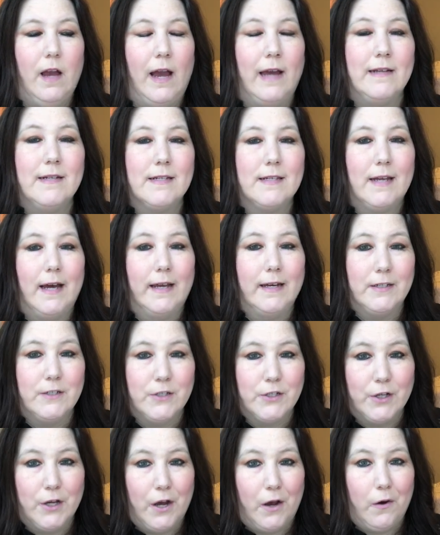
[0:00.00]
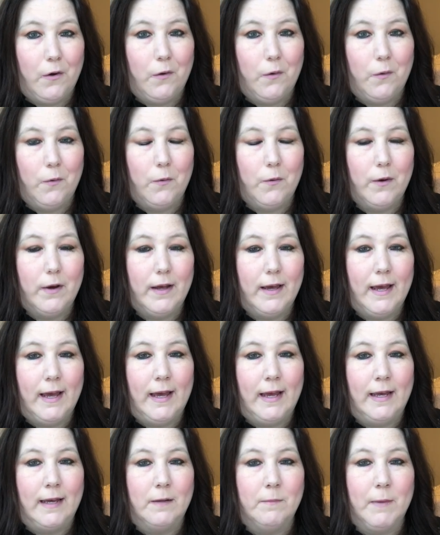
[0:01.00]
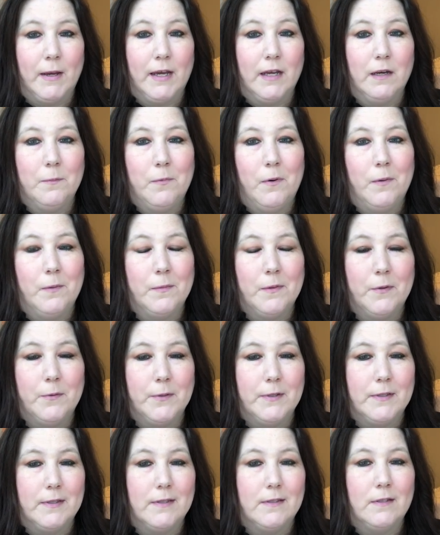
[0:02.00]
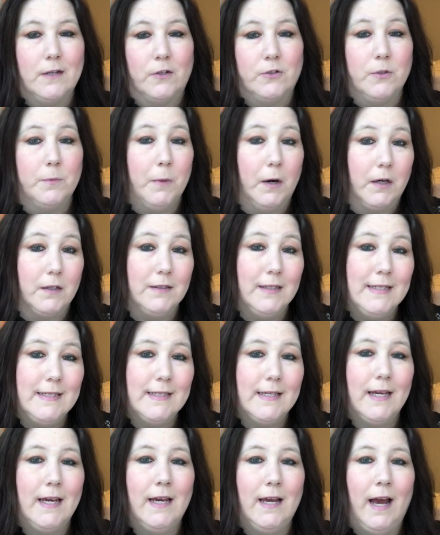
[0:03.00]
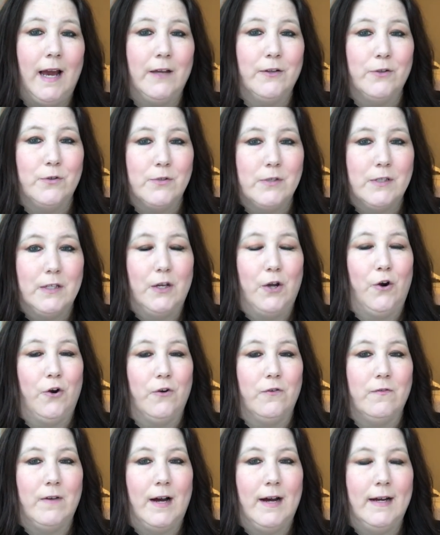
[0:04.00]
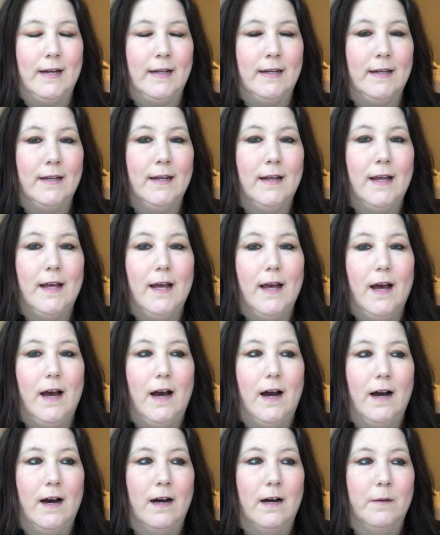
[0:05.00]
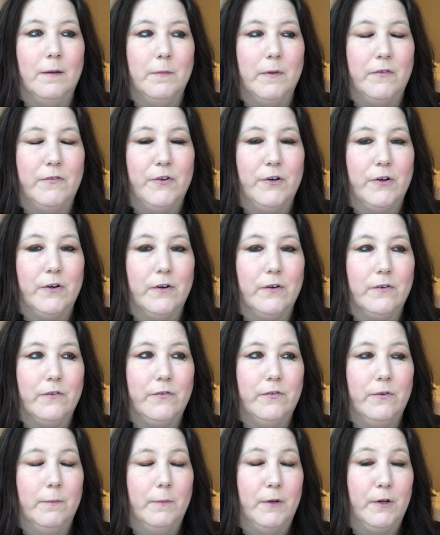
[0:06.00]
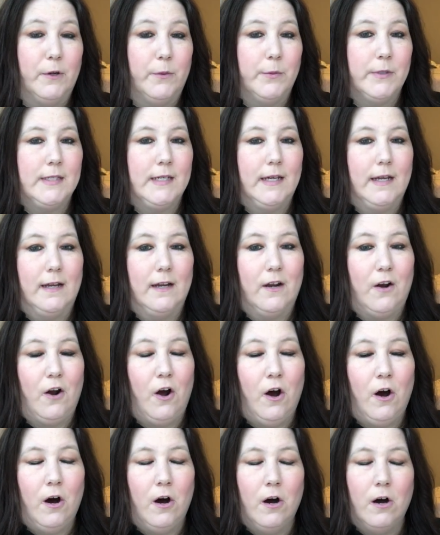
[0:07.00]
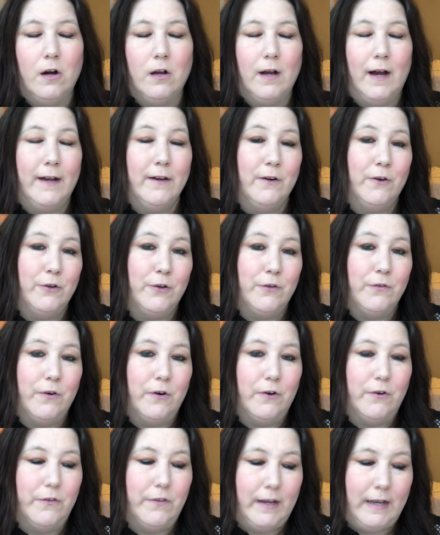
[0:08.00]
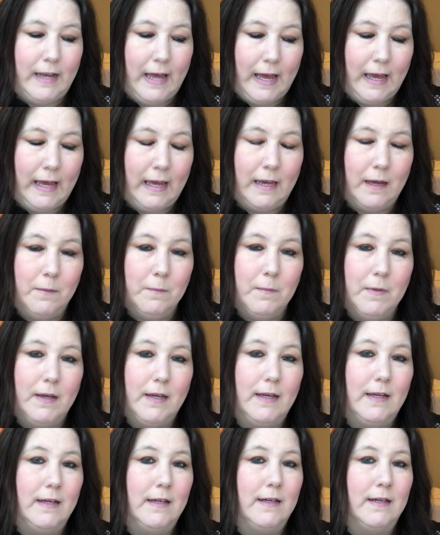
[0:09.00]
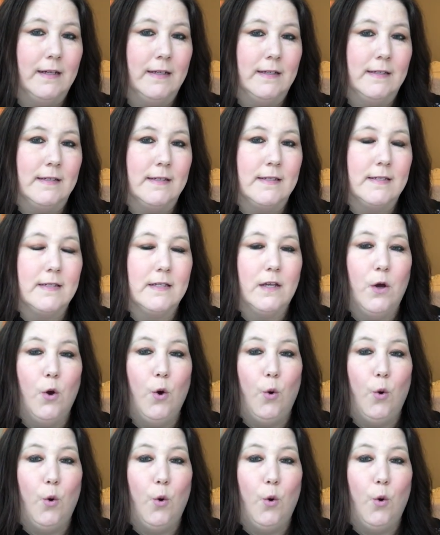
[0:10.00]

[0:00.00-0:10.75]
I decided to go and make an appointment with Dr. Mark Linsky at UC Irvine. If you're familiar with TN at all, I know you've heard the name. He is